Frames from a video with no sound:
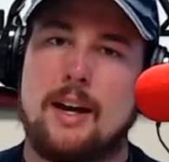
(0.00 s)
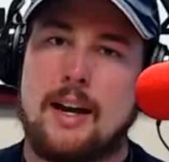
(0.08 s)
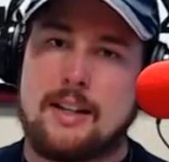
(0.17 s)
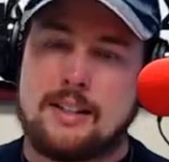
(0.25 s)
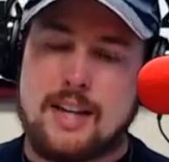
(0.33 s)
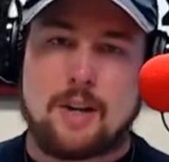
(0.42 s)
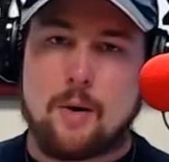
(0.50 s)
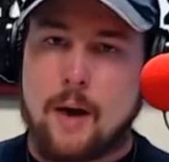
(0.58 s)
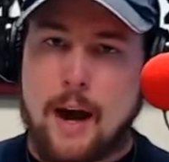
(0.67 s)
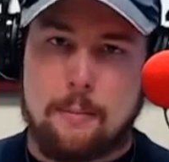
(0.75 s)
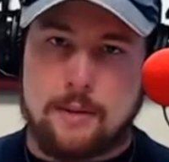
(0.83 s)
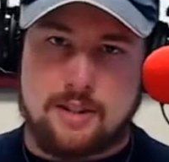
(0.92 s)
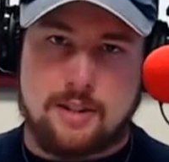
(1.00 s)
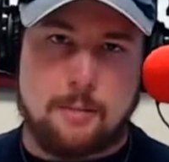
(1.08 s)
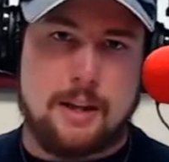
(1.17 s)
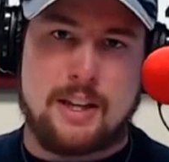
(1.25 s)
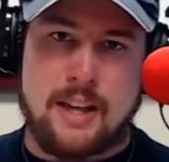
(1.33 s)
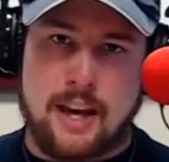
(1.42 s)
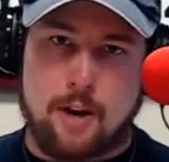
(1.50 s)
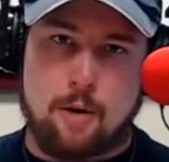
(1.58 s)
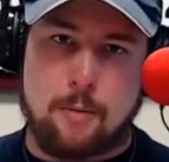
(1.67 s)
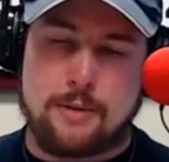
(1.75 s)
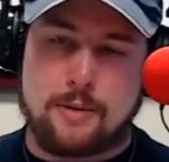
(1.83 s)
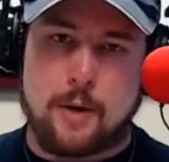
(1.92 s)
and Daniel happens to be in that
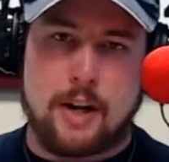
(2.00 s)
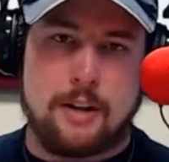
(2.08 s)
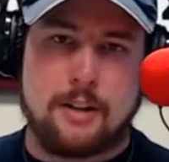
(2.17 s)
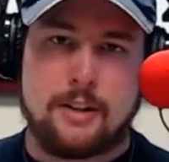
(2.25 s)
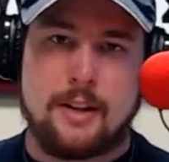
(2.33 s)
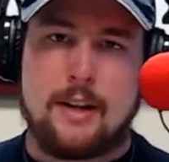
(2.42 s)
group as well.